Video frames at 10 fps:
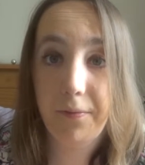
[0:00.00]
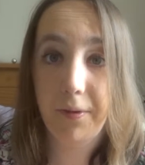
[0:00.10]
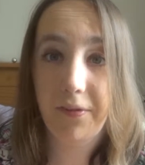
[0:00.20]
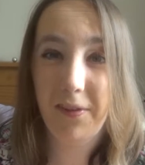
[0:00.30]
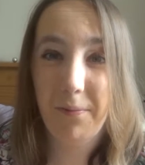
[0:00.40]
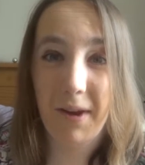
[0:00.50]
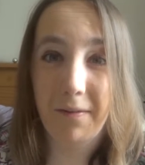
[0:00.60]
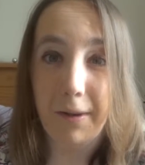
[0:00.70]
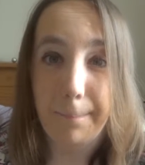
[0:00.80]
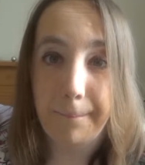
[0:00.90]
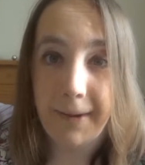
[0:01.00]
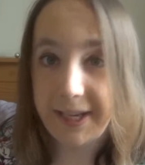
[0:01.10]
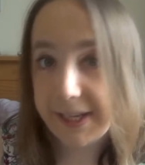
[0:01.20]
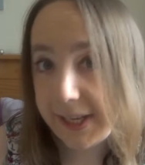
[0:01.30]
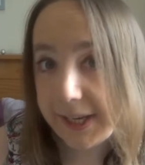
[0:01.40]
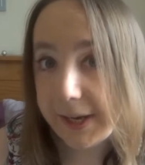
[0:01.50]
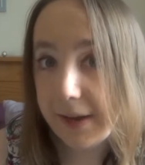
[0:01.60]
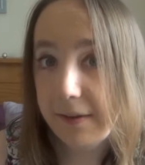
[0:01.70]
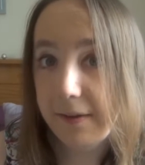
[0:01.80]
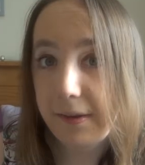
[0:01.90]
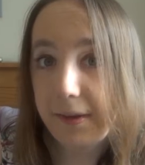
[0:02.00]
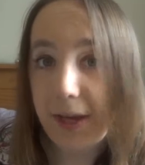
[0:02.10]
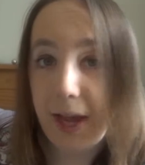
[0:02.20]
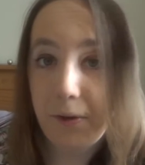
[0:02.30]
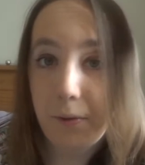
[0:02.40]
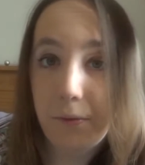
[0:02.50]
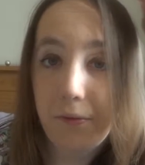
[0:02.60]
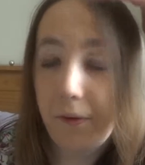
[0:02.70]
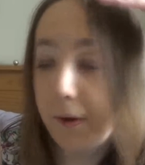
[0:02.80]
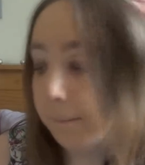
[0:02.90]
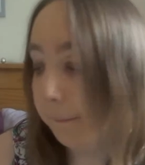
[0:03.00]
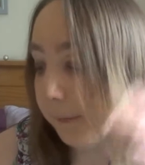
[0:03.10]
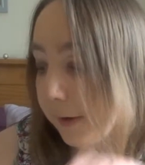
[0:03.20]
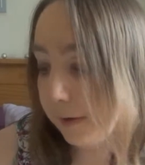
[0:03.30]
which is where I mainly get the candles from,